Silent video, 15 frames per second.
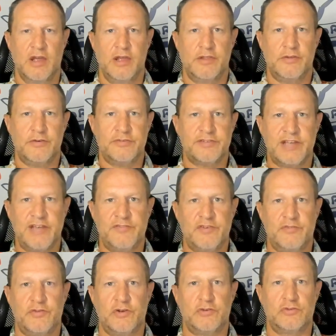They're safe
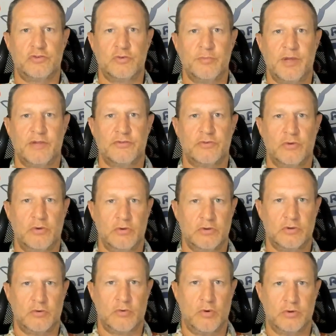if you're 2 months old
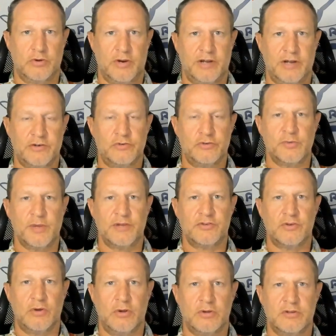or older. Under 2 months
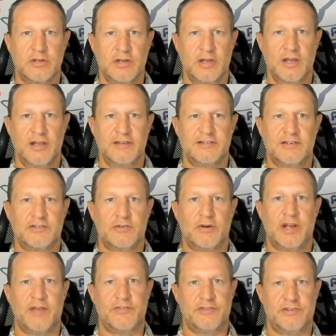old, just don't
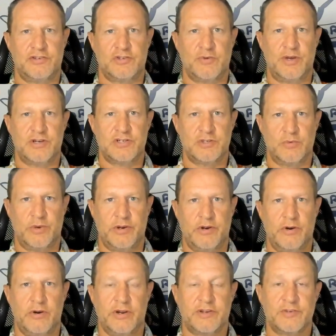have a situation where
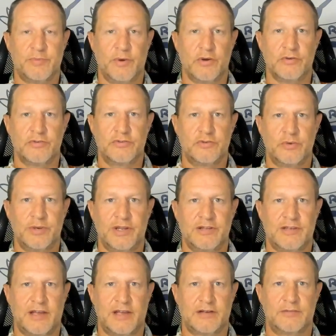you're exposed to an
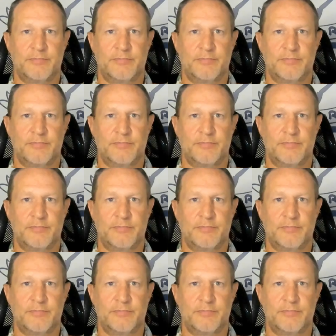insect.